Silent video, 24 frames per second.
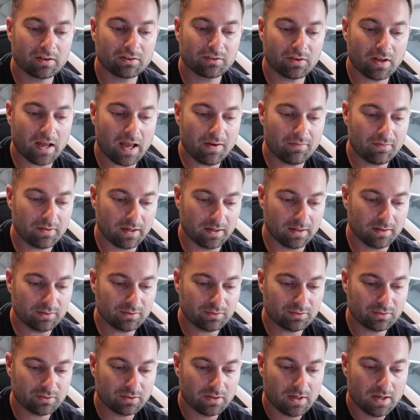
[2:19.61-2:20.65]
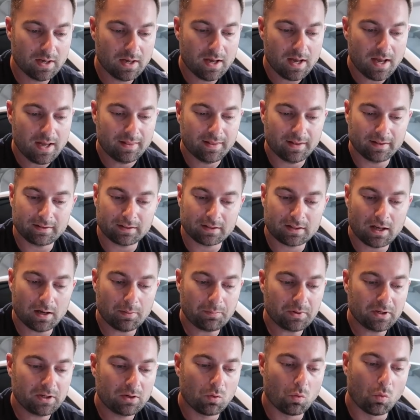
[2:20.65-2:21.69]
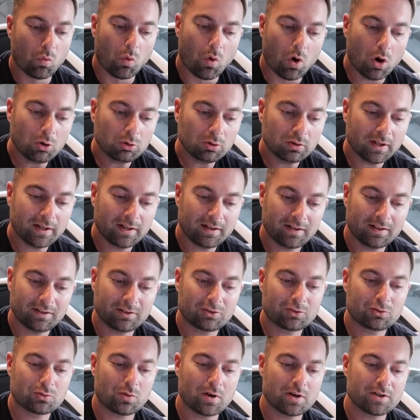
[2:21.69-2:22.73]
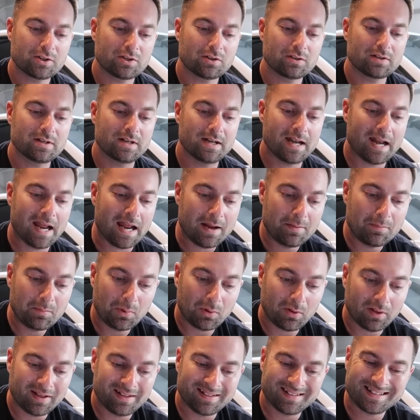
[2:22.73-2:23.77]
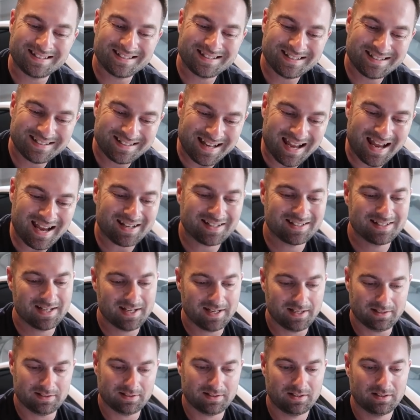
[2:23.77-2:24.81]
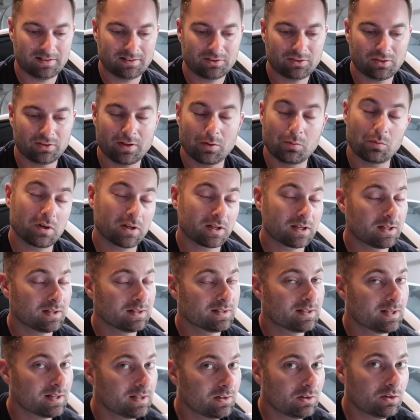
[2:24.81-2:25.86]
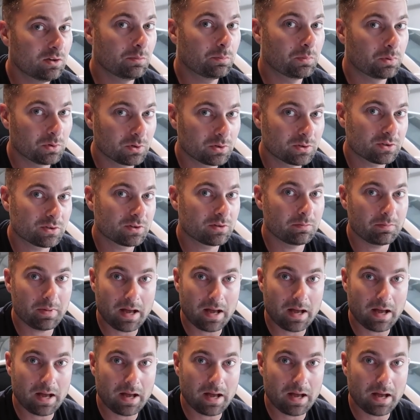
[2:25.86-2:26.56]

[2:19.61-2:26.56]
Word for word: as evidence that the company won't let its treasured nameplate stagnate. So they want to continue to push the